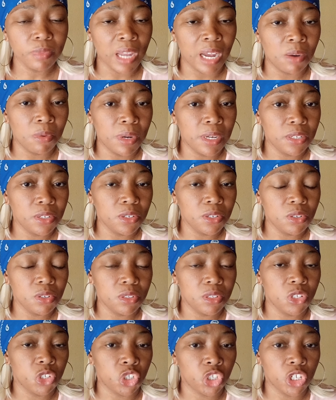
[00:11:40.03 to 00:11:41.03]
I went into
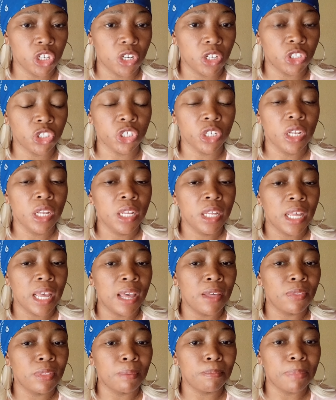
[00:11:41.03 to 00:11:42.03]
this church
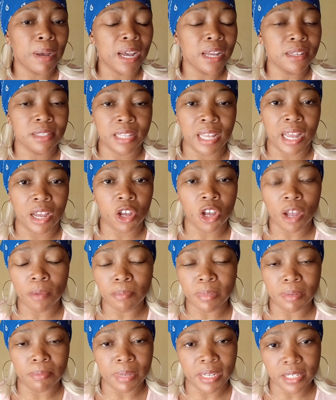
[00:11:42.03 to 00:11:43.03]
and the pastor
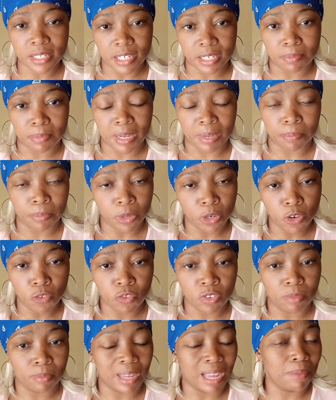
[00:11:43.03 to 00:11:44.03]
complimented my
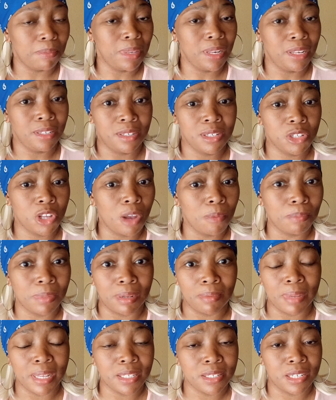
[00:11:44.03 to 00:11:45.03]
perfume. I mean, it's just
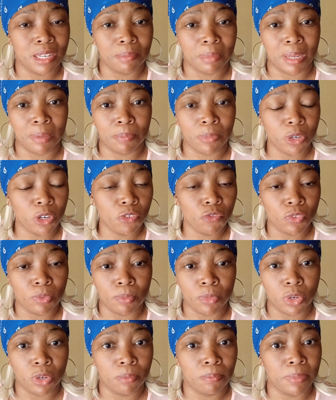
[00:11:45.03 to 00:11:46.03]
complimenting my
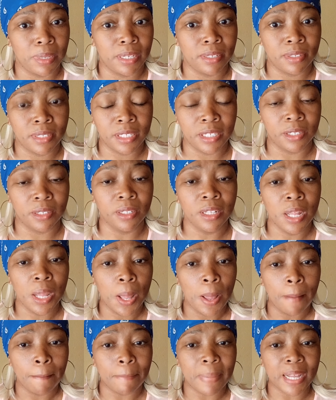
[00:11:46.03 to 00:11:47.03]
perfume, no big deal.
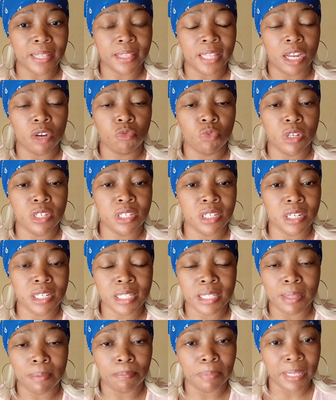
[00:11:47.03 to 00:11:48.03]
But that was
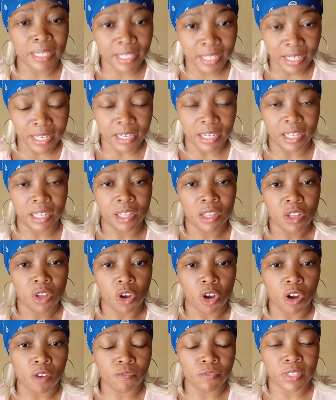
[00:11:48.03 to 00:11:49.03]
just the beginning
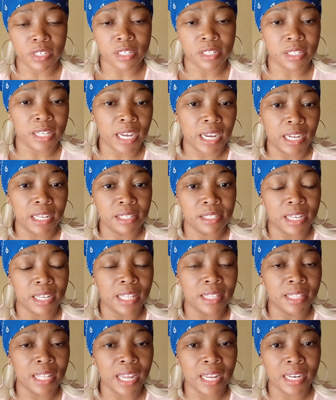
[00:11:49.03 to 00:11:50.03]
of the signs.
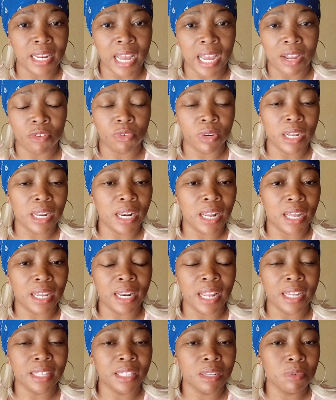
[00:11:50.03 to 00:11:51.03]
And then I realized,
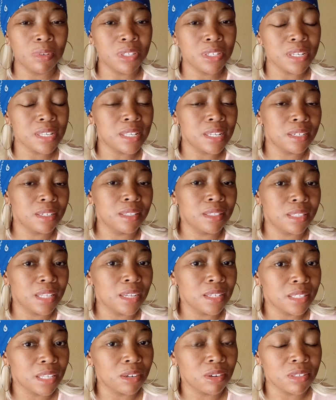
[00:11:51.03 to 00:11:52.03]
like, there was just little
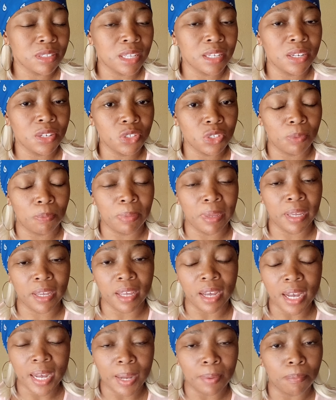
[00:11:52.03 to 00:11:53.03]
things that I was starting to
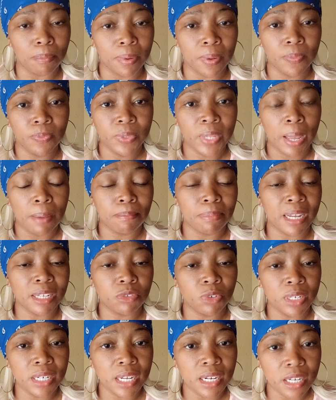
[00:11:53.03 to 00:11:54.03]
pick up. But
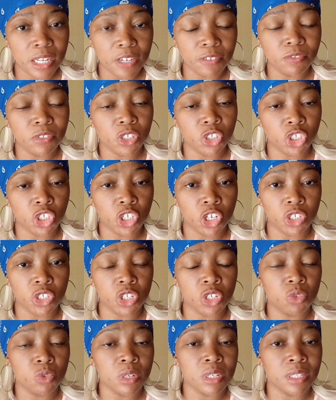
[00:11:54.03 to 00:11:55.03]
when I left the church,
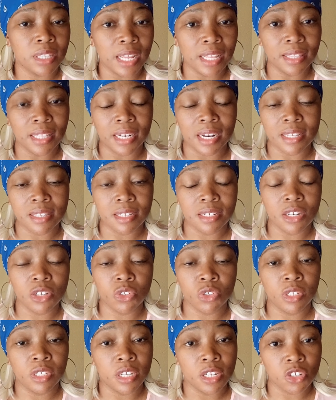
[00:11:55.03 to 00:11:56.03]
it was then that I started
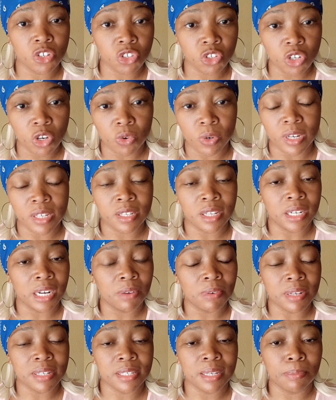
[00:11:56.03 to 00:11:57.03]
to hear stories and
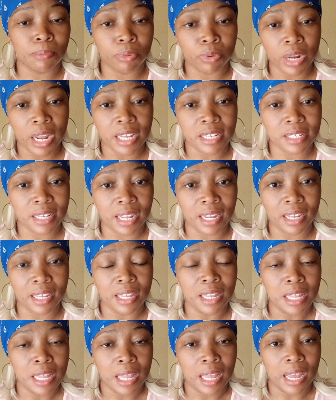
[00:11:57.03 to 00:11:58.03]
I was surprised,
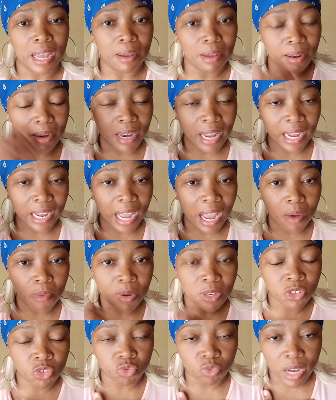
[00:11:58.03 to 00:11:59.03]
like I
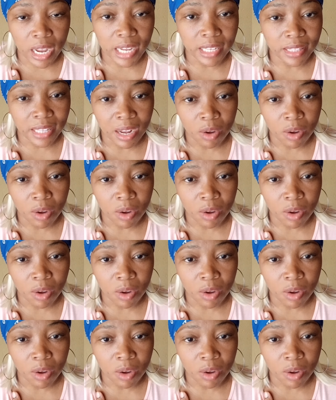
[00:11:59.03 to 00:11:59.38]
was right.